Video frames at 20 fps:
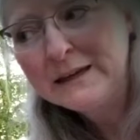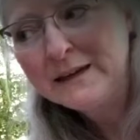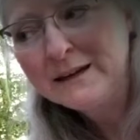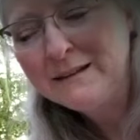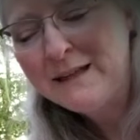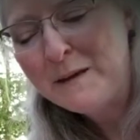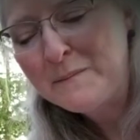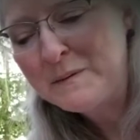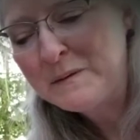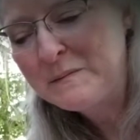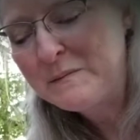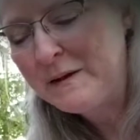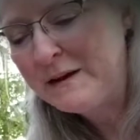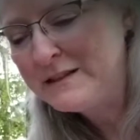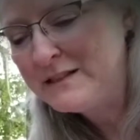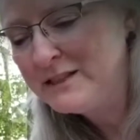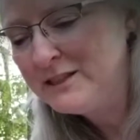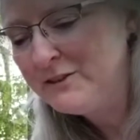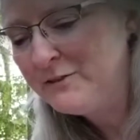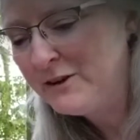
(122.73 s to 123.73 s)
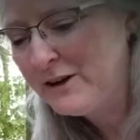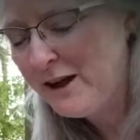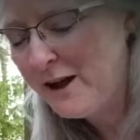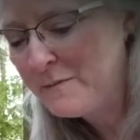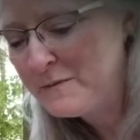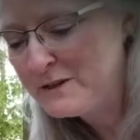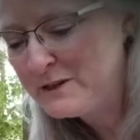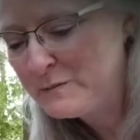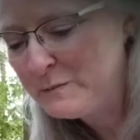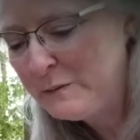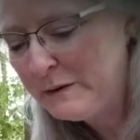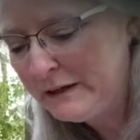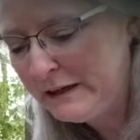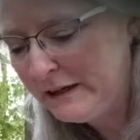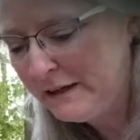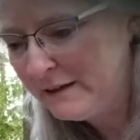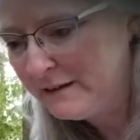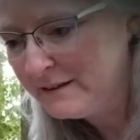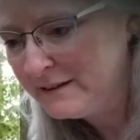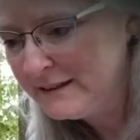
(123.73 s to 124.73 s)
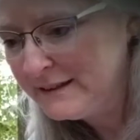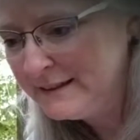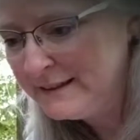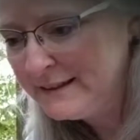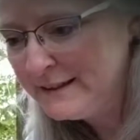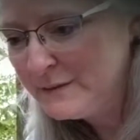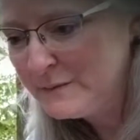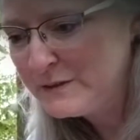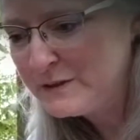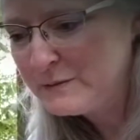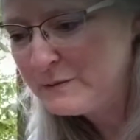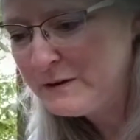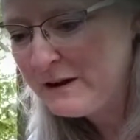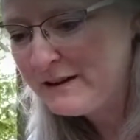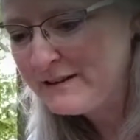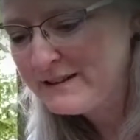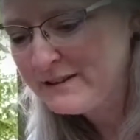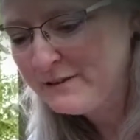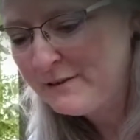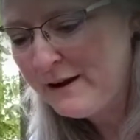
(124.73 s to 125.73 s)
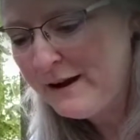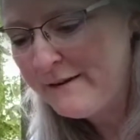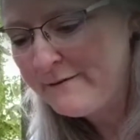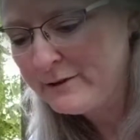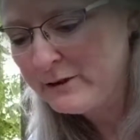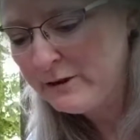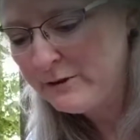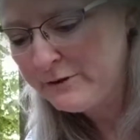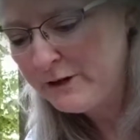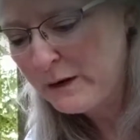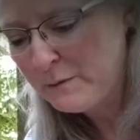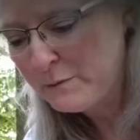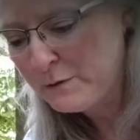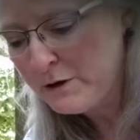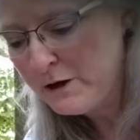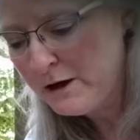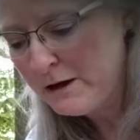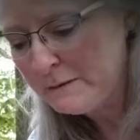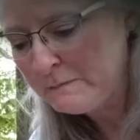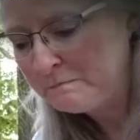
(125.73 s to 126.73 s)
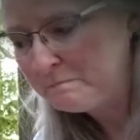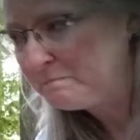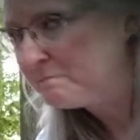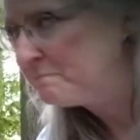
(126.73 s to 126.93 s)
clapping by too, an Amish buggy, which we also have in our neighborhood.